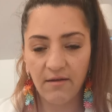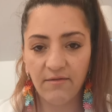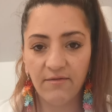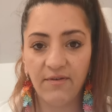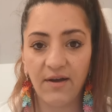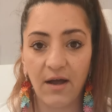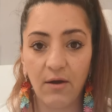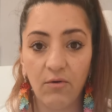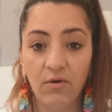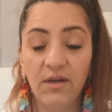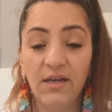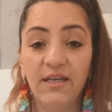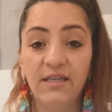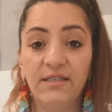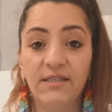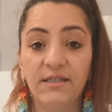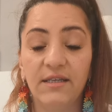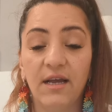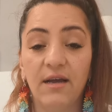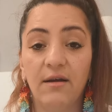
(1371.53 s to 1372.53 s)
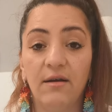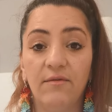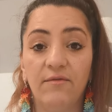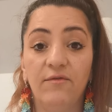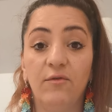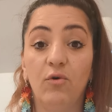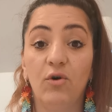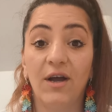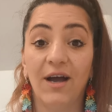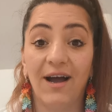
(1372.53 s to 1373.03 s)
vowel is
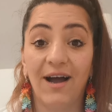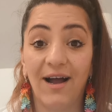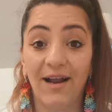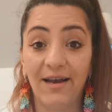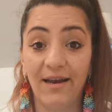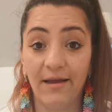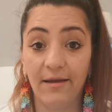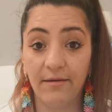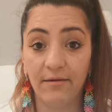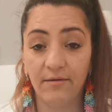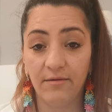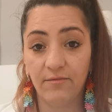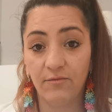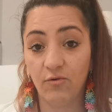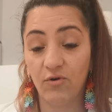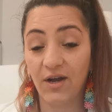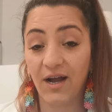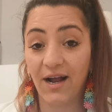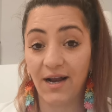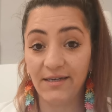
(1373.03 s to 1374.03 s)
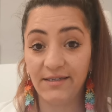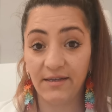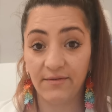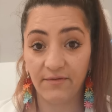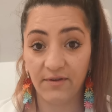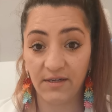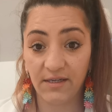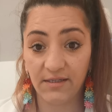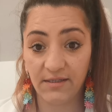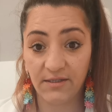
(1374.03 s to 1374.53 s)
Vokale,
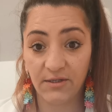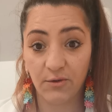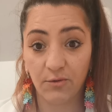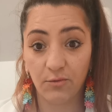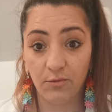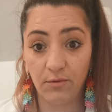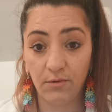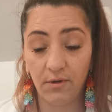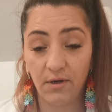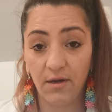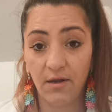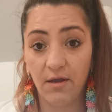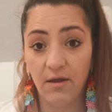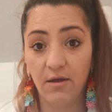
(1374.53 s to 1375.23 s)
Vokaldefinition,